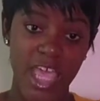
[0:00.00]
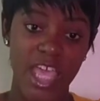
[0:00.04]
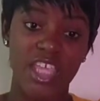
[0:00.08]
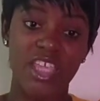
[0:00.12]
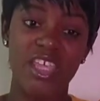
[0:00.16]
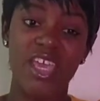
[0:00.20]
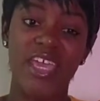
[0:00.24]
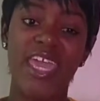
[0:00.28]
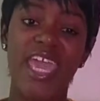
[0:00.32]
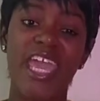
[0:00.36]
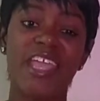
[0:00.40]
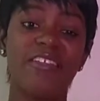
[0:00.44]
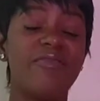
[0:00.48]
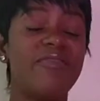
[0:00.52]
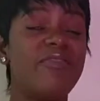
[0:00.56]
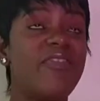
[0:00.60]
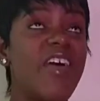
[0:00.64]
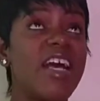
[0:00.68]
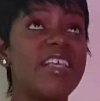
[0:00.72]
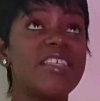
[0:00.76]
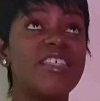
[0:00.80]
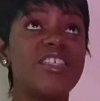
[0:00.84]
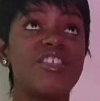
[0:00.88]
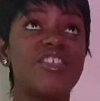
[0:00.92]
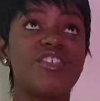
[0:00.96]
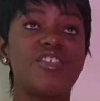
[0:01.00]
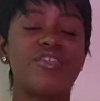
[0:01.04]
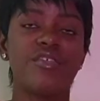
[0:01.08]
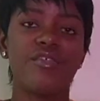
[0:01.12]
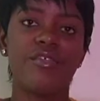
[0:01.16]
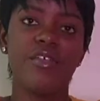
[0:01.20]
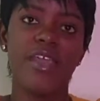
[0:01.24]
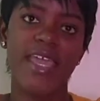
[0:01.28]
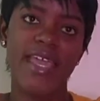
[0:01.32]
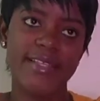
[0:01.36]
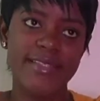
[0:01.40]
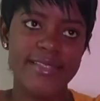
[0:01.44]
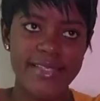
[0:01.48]
You get
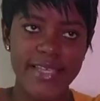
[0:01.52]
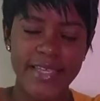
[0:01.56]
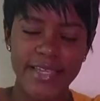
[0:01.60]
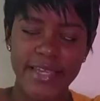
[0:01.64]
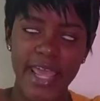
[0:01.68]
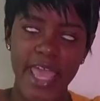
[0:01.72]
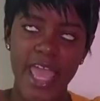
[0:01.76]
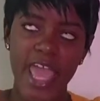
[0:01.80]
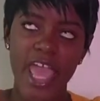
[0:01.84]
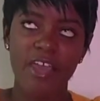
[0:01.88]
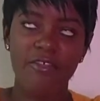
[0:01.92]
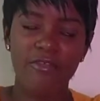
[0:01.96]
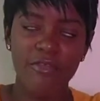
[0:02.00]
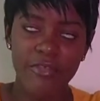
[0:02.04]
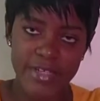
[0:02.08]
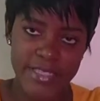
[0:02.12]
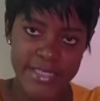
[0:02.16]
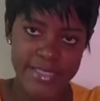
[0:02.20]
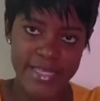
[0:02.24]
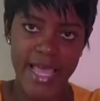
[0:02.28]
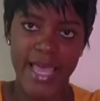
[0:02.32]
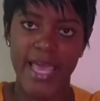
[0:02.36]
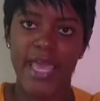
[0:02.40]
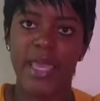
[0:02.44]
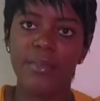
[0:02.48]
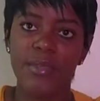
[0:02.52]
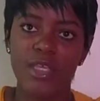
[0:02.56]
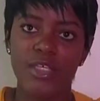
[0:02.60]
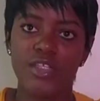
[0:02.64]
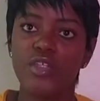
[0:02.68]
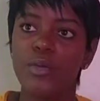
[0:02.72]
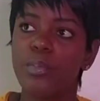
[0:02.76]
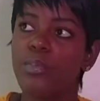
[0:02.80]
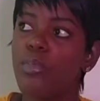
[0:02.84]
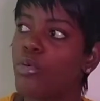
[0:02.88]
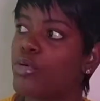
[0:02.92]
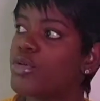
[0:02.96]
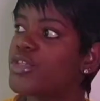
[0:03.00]
frustrated every time you're
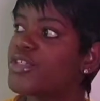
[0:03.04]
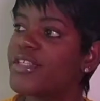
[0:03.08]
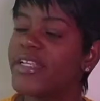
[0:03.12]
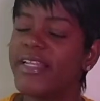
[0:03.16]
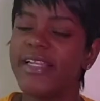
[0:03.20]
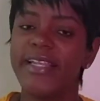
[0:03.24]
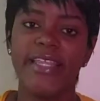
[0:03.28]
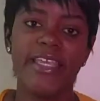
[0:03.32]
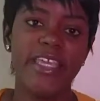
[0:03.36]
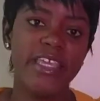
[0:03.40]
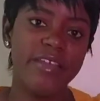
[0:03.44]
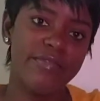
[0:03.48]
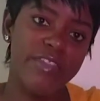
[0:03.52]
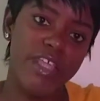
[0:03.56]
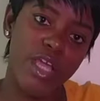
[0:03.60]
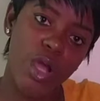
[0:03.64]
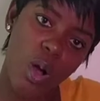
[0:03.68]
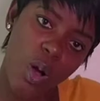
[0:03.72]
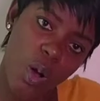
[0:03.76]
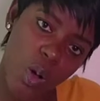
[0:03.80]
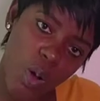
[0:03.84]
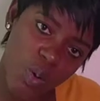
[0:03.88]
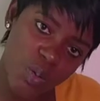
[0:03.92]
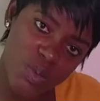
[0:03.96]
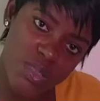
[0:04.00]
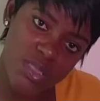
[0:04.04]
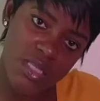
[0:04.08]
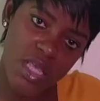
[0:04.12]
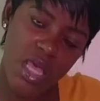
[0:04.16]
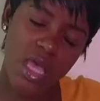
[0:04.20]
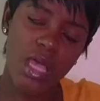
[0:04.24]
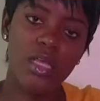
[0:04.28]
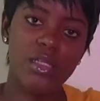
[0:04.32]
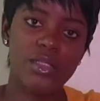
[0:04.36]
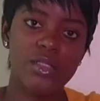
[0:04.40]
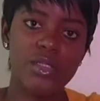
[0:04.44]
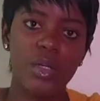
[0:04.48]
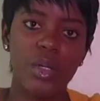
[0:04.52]
supposed to leave the house
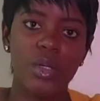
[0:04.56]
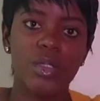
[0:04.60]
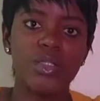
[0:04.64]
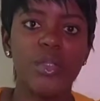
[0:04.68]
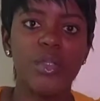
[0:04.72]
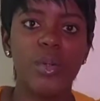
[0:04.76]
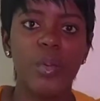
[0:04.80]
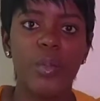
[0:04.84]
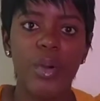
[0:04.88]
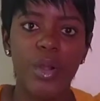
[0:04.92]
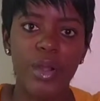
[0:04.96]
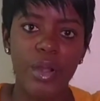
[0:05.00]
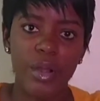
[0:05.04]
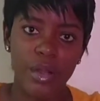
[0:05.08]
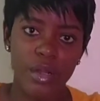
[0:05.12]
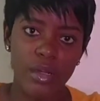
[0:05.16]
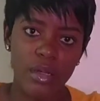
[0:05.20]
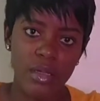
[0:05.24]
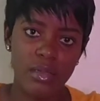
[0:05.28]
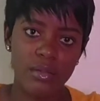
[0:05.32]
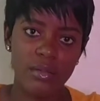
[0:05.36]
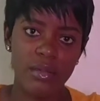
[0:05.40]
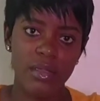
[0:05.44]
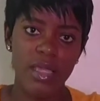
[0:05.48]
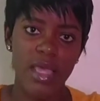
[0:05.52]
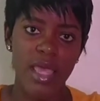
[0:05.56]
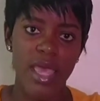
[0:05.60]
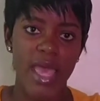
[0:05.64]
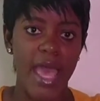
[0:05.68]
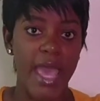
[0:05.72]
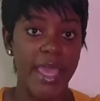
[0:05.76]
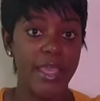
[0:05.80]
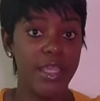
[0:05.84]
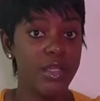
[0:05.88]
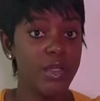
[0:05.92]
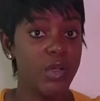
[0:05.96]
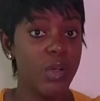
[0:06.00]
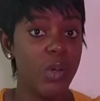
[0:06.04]
to go to work.
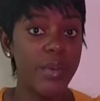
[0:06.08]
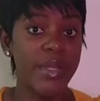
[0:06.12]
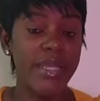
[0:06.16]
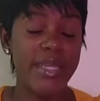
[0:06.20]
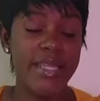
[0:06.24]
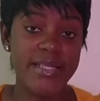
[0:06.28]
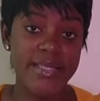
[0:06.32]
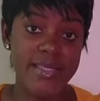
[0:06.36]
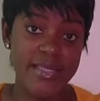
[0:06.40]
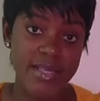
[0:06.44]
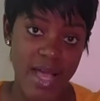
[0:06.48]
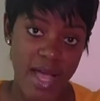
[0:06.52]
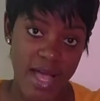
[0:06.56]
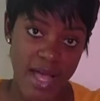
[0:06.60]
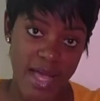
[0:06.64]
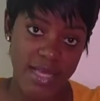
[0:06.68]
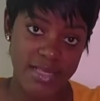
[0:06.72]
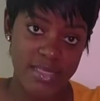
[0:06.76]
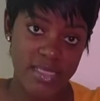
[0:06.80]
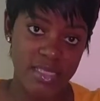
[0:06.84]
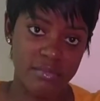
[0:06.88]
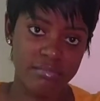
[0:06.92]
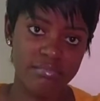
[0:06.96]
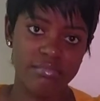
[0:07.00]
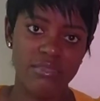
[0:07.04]
And you know what this cause?